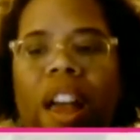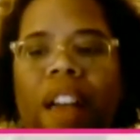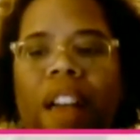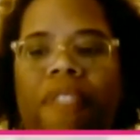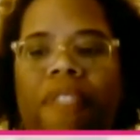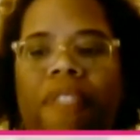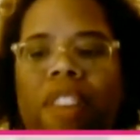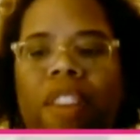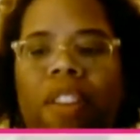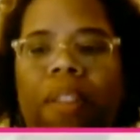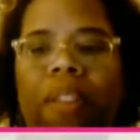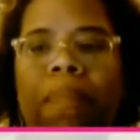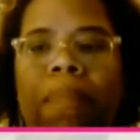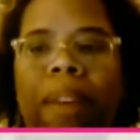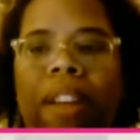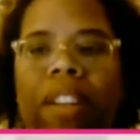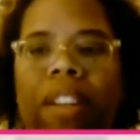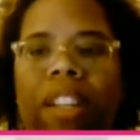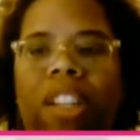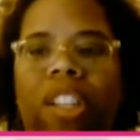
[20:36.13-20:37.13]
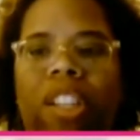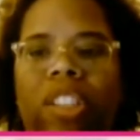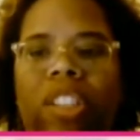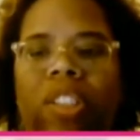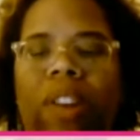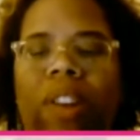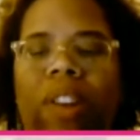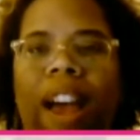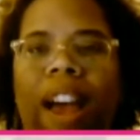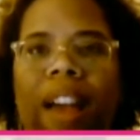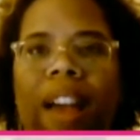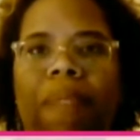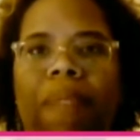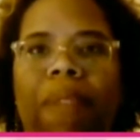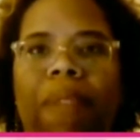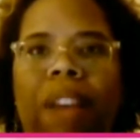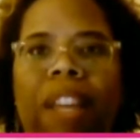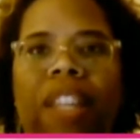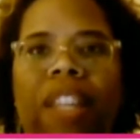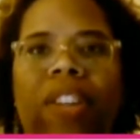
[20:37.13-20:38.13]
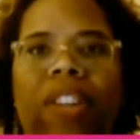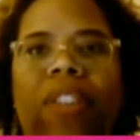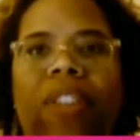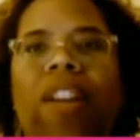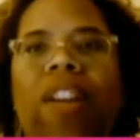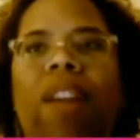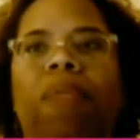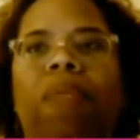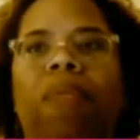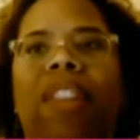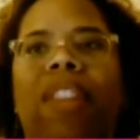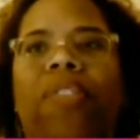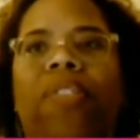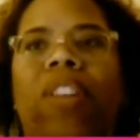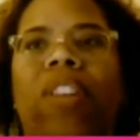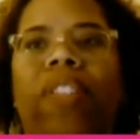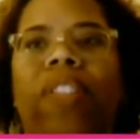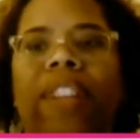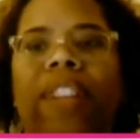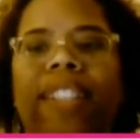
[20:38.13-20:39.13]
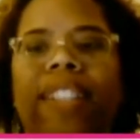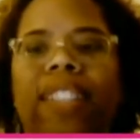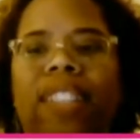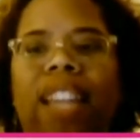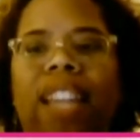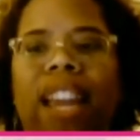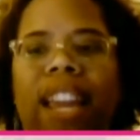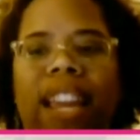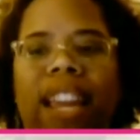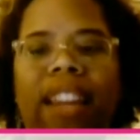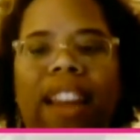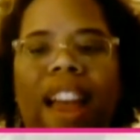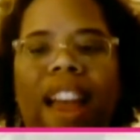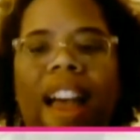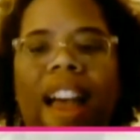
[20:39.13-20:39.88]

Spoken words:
of you building your tribe and you coming through and saying,